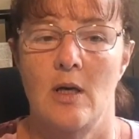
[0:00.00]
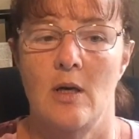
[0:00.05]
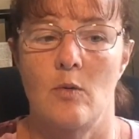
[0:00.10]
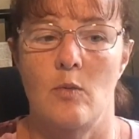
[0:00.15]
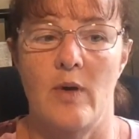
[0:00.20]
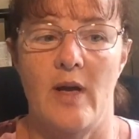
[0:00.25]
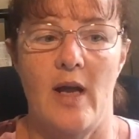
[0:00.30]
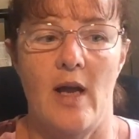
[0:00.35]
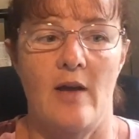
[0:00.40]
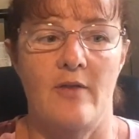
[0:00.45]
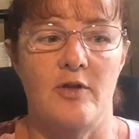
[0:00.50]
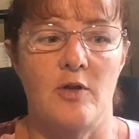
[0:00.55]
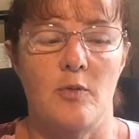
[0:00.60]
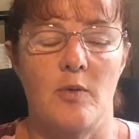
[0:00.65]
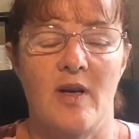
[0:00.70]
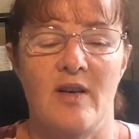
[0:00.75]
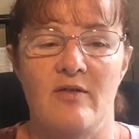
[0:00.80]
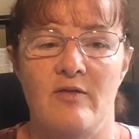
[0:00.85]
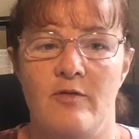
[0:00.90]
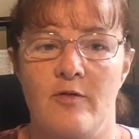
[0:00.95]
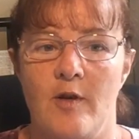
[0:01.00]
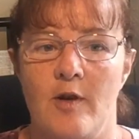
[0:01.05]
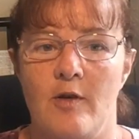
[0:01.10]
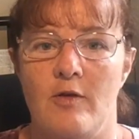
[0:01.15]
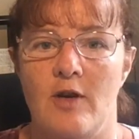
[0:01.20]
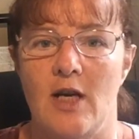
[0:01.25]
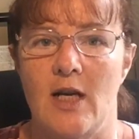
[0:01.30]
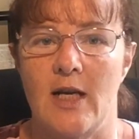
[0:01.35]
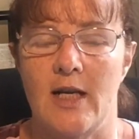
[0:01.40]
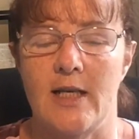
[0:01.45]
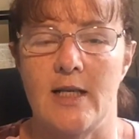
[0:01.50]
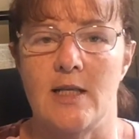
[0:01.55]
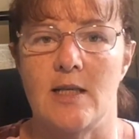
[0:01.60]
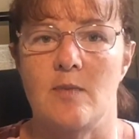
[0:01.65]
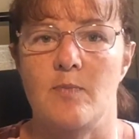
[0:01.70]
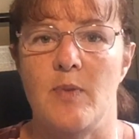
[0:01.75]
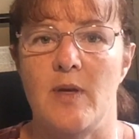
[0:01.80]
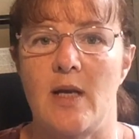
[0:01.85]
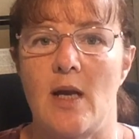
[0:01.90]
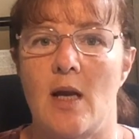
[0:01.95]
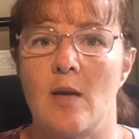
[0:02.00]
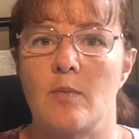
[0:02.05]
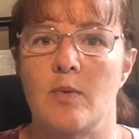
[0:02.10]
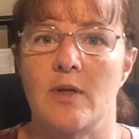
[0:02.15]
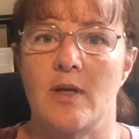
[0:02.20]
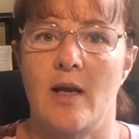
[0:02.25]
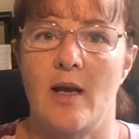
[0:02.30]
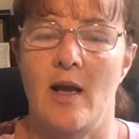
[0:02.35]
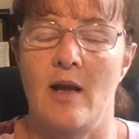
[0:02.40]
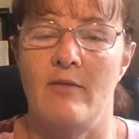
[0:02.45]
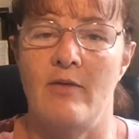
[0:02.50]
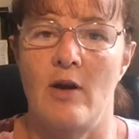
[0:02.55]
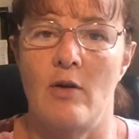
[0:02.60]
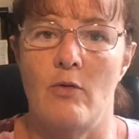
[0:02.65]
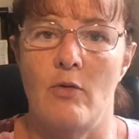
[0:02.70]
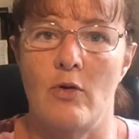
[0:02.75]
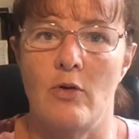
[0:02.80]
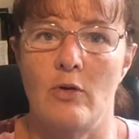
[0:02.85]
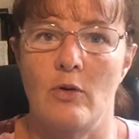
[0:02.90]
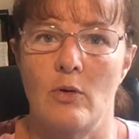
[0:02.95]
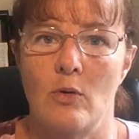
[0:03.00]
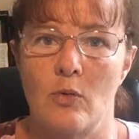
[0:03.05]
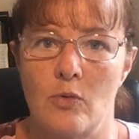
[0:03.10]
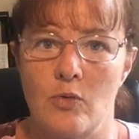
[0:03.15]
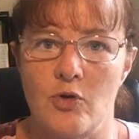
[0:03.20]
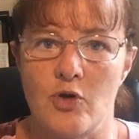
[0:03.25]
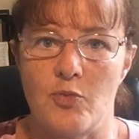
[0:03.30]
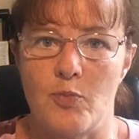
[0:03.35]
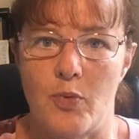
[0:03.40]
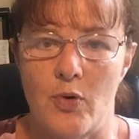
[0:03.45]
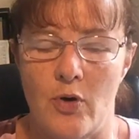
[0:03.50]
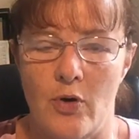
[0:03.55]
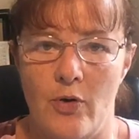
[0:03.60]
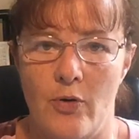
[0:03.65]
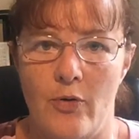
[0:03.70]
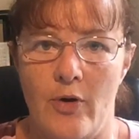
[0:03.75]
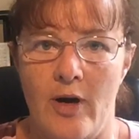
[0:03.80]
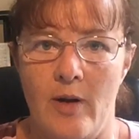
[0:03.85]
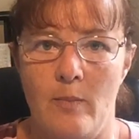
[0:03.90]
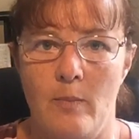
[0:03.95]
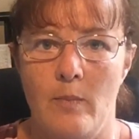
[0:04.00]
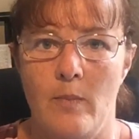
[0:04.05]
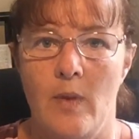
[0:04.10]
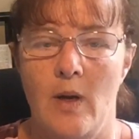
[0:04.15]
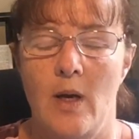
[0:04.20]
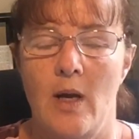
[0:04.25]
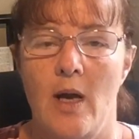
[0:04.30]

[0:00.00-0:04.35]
We have to, at very least, be able to have our own launch program